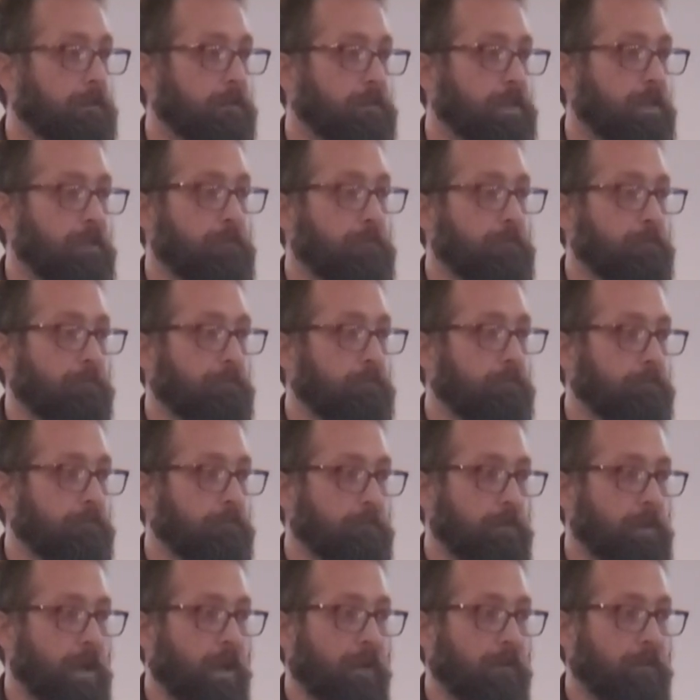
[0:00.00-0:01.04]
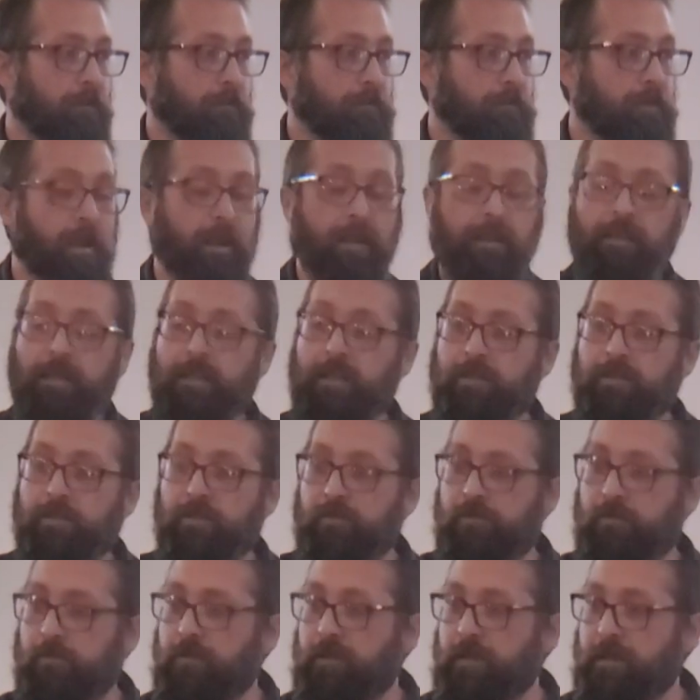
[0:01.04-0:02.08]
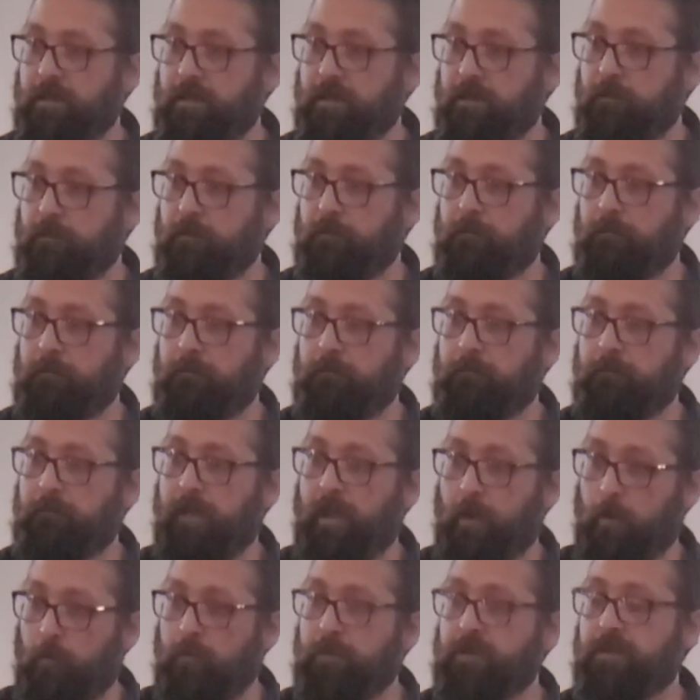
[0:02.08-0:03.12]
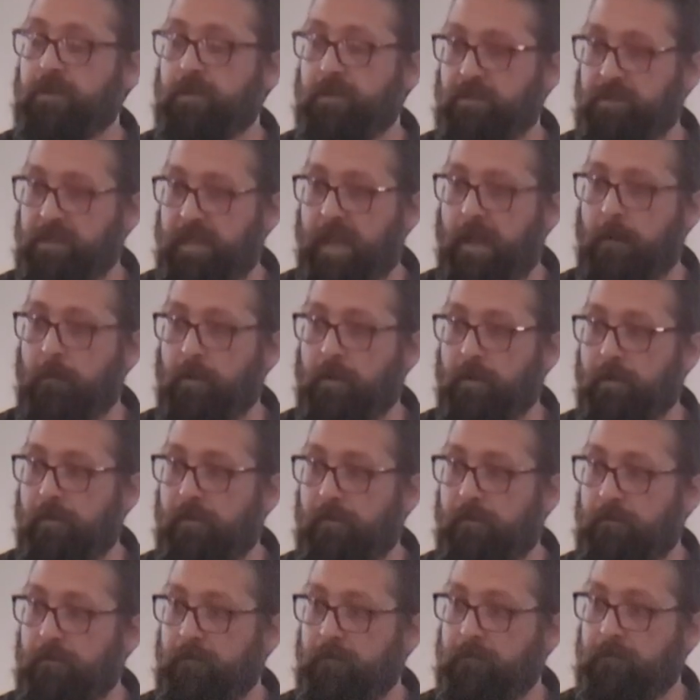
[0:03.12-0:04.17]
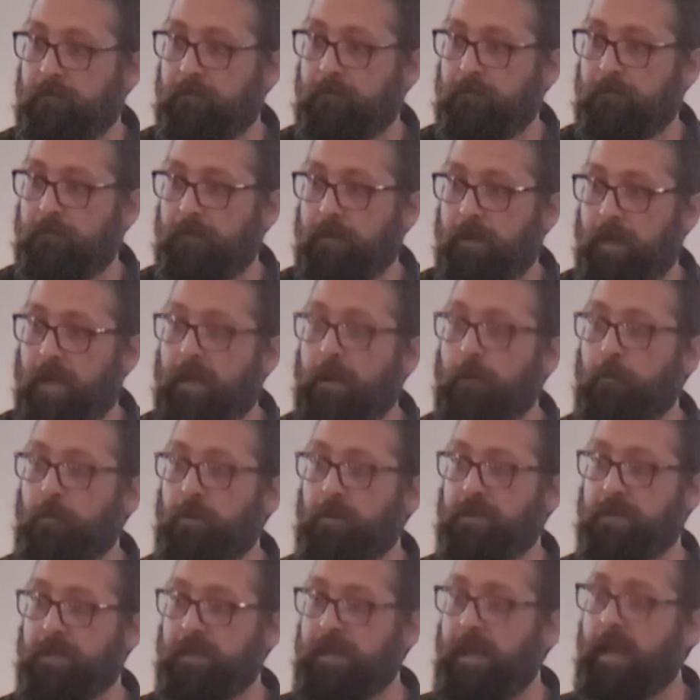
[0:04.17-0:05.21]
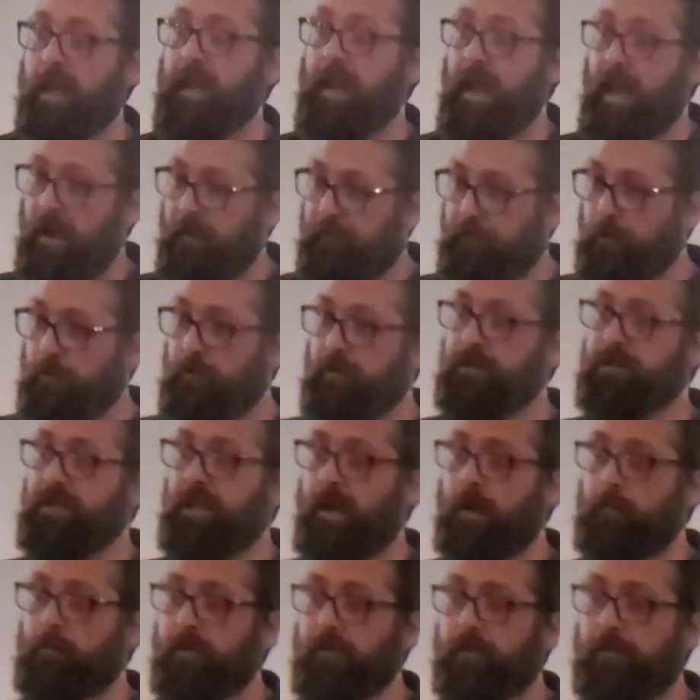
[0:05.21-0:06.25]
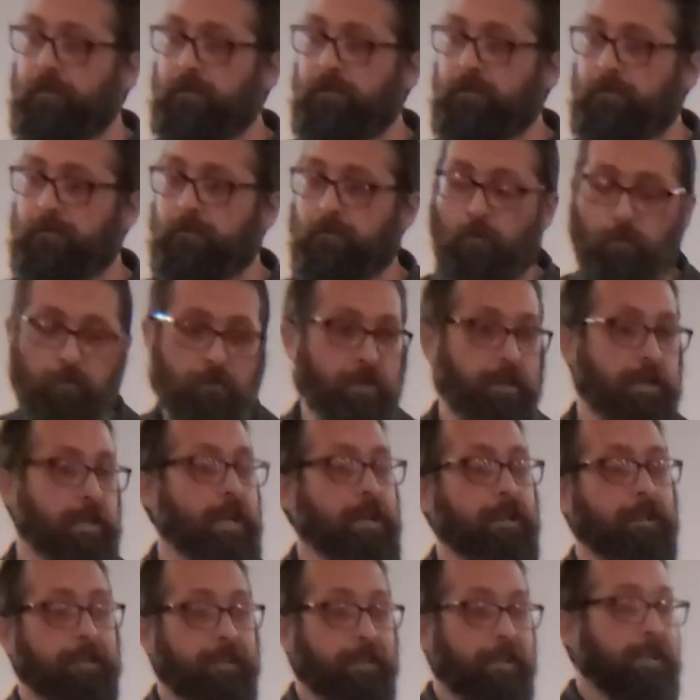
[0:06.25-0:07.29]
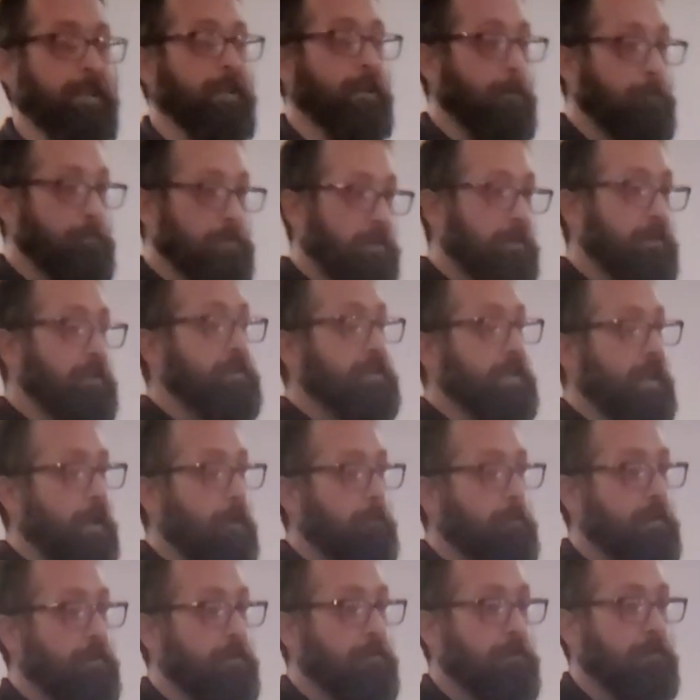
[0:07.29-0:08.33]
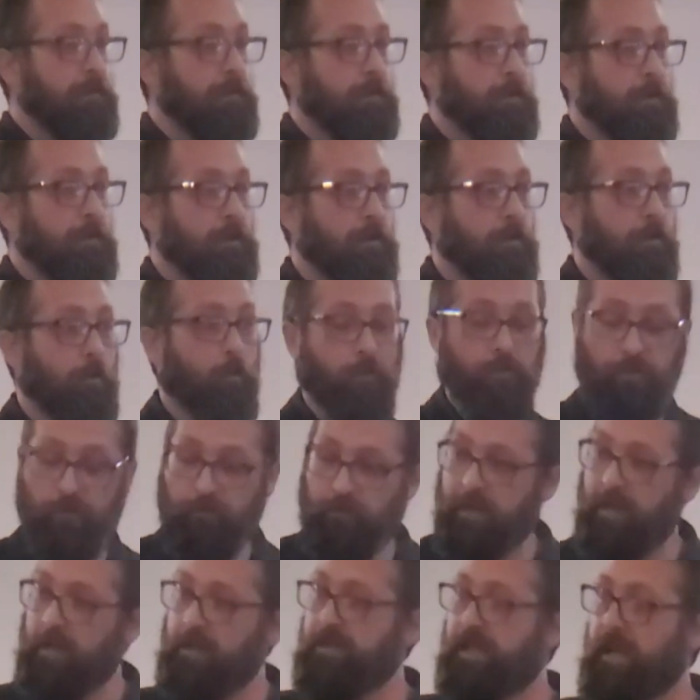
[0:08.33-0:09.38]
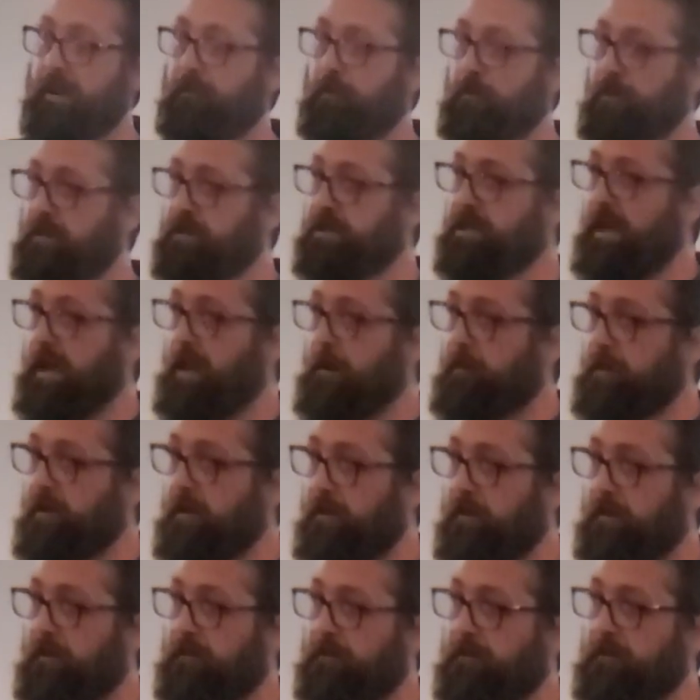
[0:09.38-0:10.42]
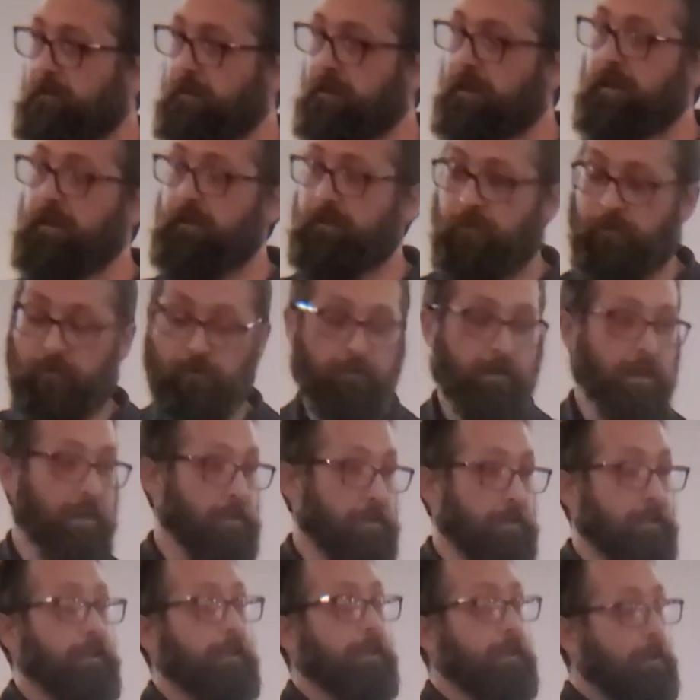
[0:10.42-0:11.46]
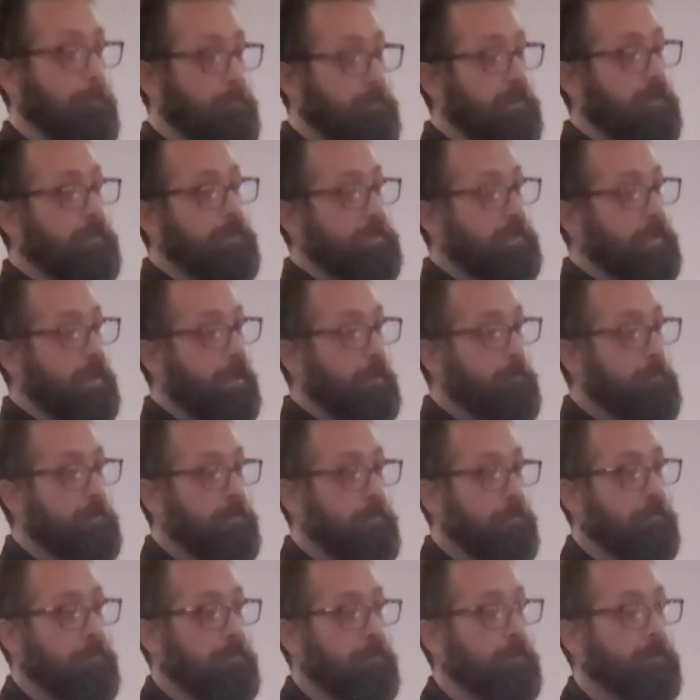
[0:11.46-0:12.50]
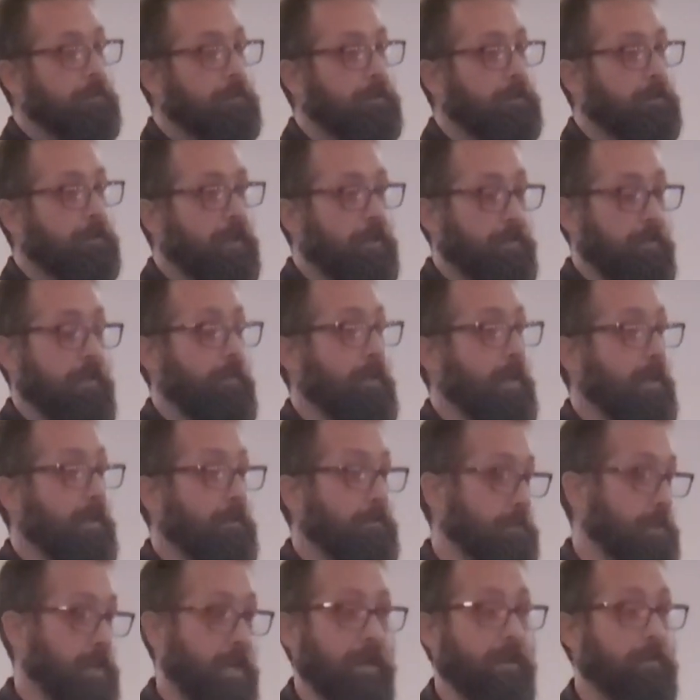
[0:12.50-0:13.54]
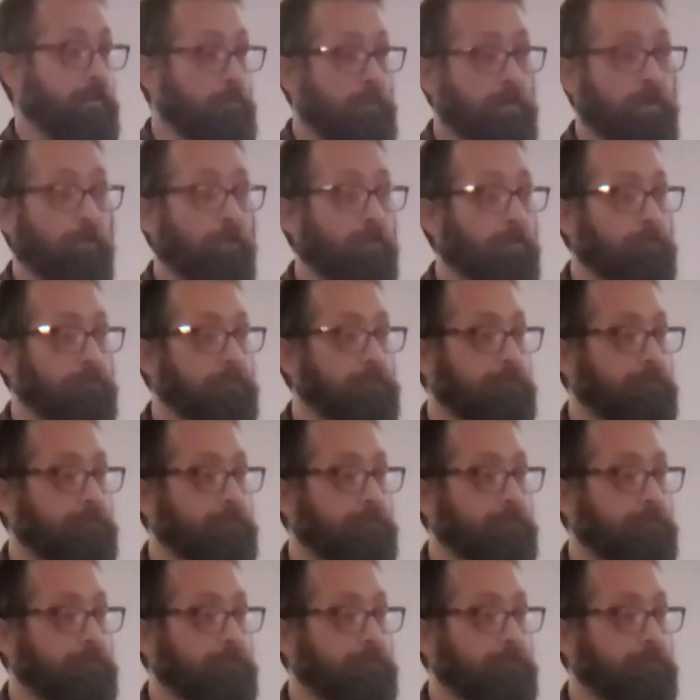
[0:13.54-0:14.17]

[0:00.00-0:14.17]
Didn't, not, not in ancient Judaism. It was the Sabbath and it was the day after the Sabbath, or the day leading up to the Sabbath, or two days after the Sabbath, and two days leading up to the Sabbath, and then that day in the middle.